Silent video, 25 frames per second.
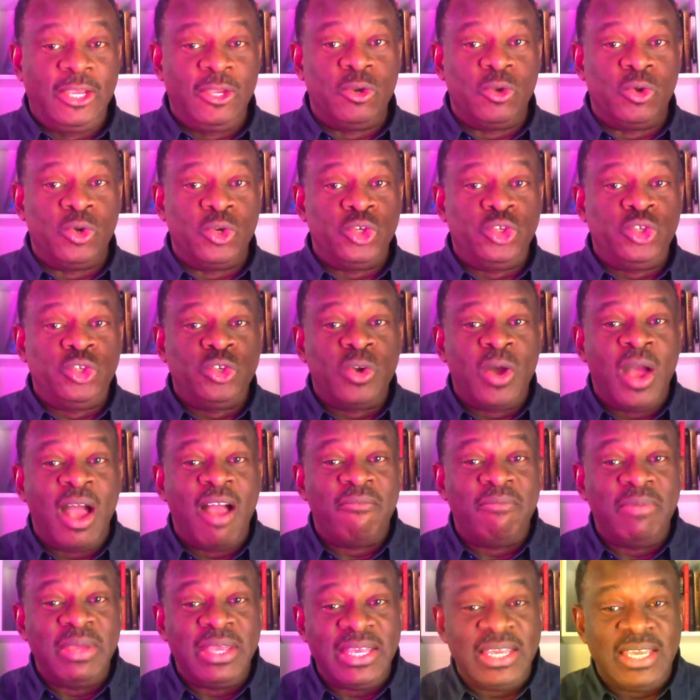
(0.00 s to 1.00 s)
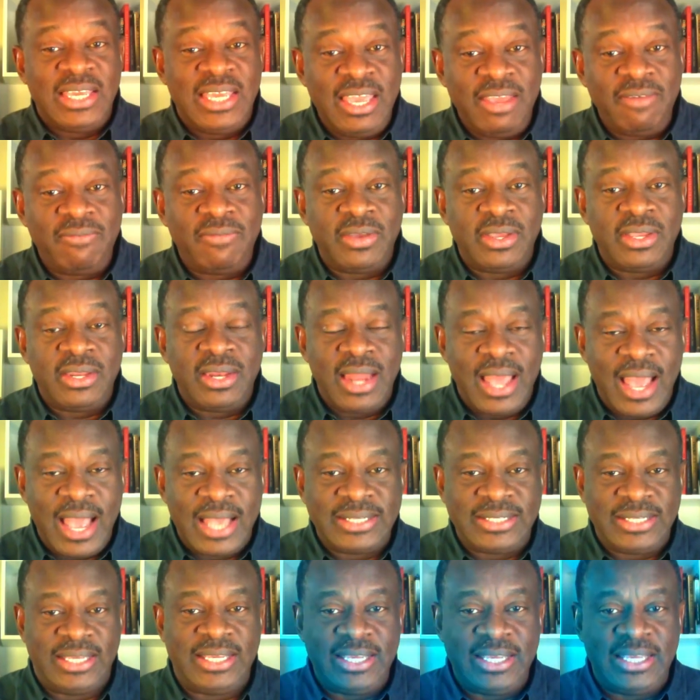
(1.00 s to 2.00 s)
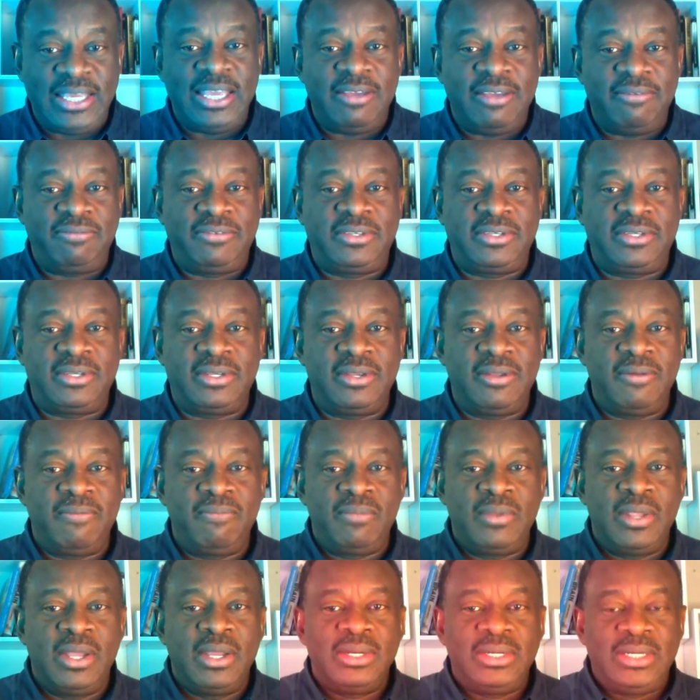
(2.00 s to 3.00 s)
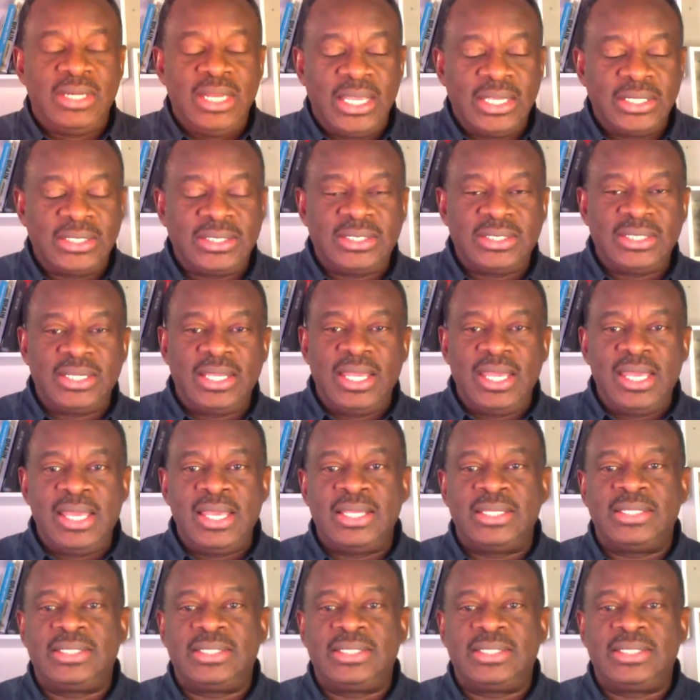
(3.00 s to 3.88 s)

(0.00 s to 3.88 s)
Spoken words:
you know, you have been given as a gift. This